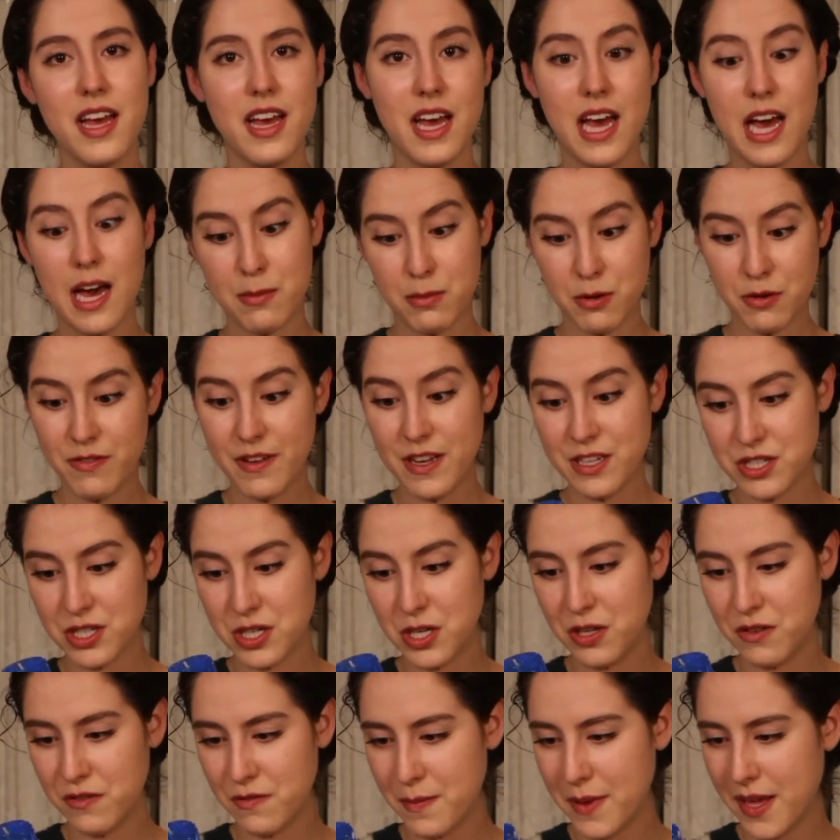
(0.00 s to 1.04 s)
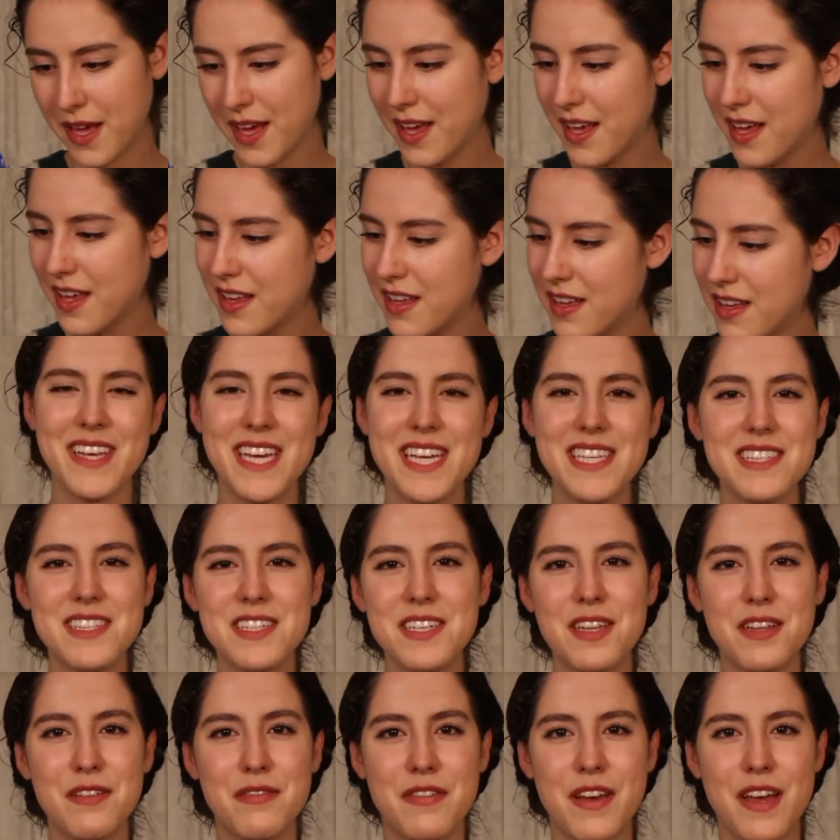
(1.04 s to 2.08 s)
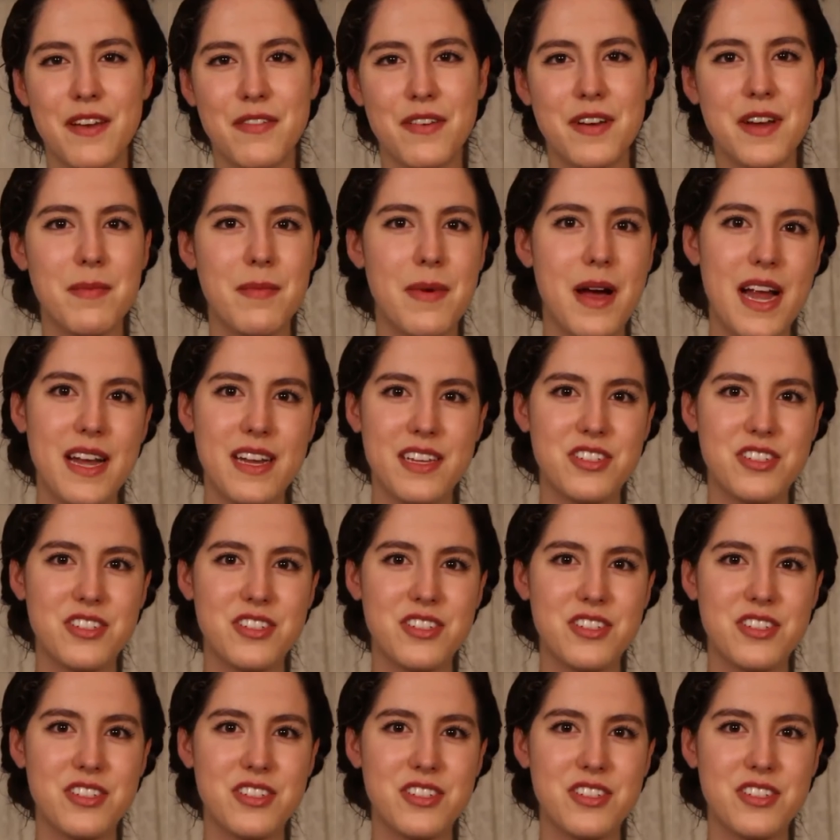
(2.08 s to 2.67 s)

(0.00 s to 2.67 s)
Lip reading: How professional of me. It's still a favorite of mine,